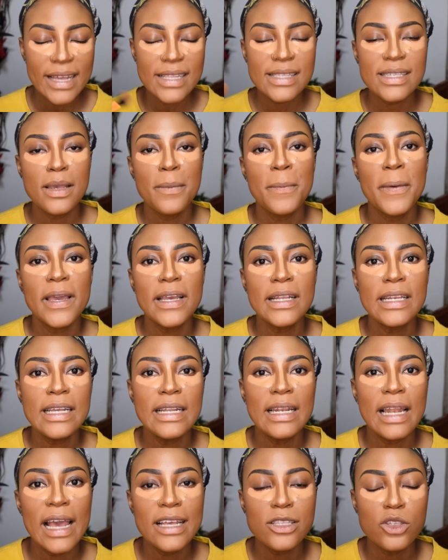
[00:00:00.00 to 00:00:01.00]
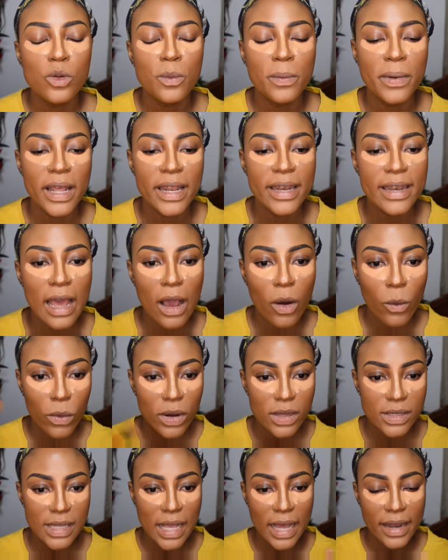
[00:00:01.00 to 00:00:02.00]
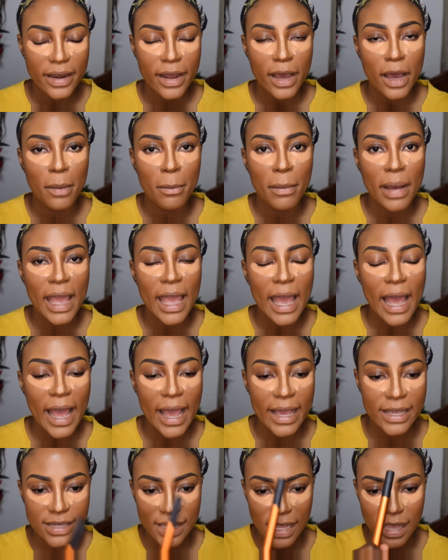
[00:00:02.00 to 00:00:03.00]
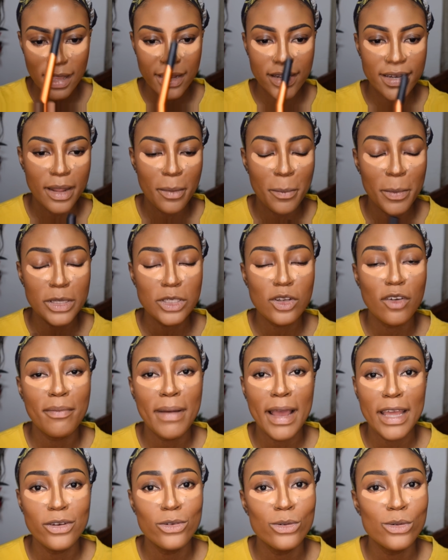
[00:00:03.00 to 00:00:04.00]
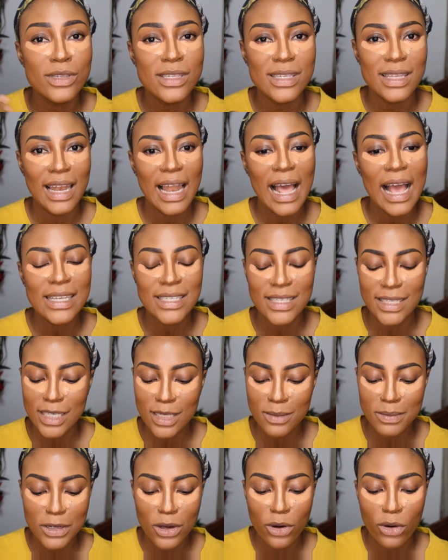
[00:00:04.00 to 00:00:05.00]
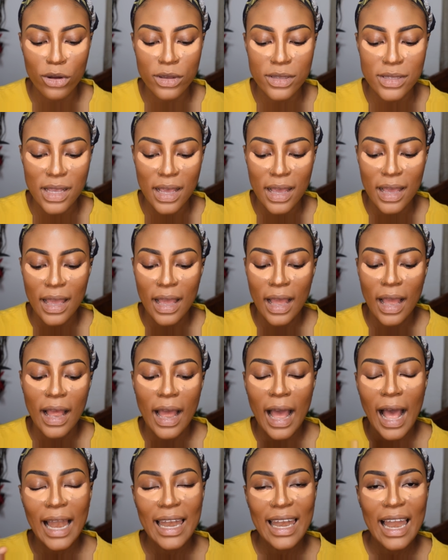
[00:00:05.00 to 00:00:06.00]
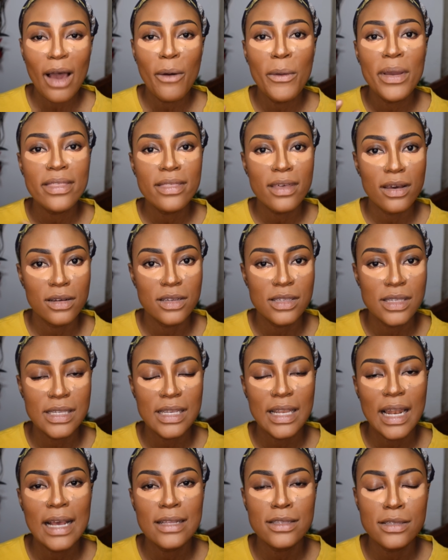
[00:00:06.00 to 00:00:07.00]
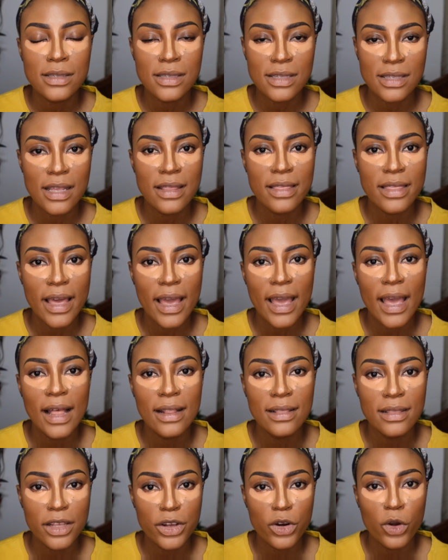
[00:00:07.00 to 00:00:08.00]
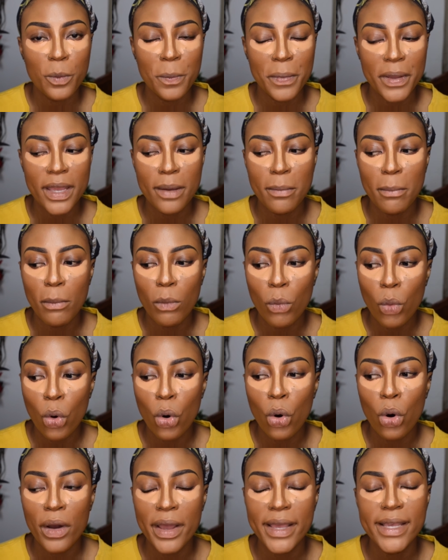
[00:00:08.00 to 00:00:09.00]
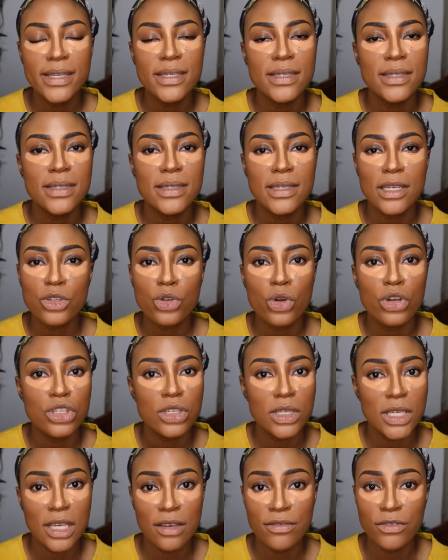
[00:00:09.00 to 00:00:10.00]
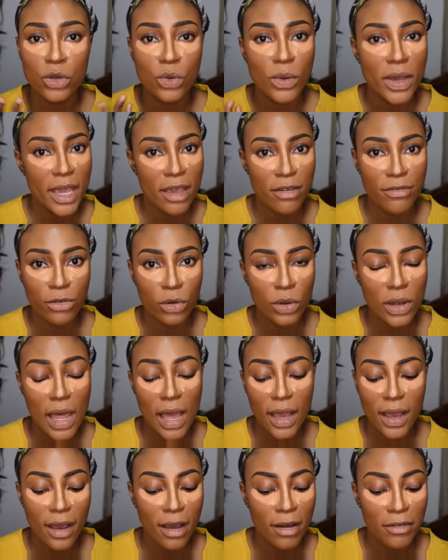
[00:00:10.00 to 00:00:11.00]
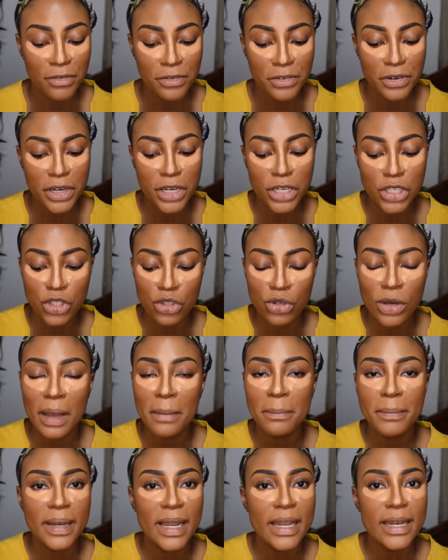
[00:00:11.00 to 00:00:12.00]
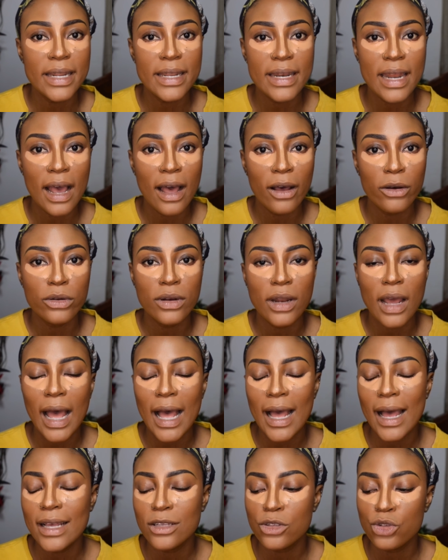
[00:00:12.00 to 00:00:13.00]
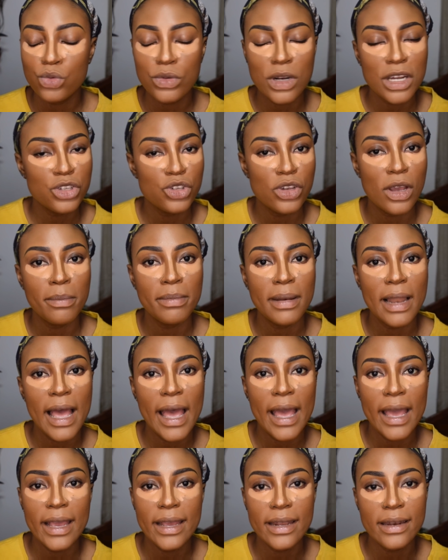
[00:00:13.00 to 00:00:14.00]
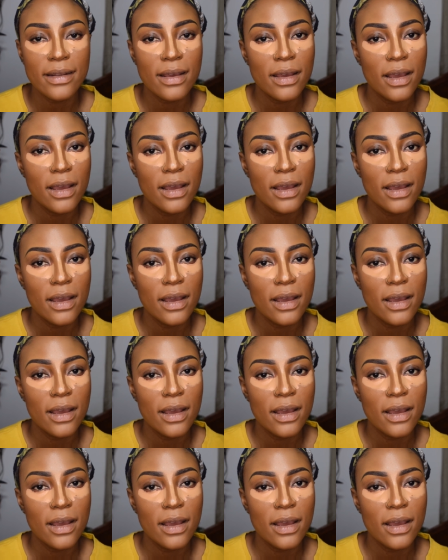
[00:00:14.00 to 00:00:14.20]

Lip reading: typically like to blend out what's under my eyes and the bridge of my nose last, just because allowing the concealer to sit there a little bit more is just going to give you a fuller coverage. You can blend it out as soon as you apply it,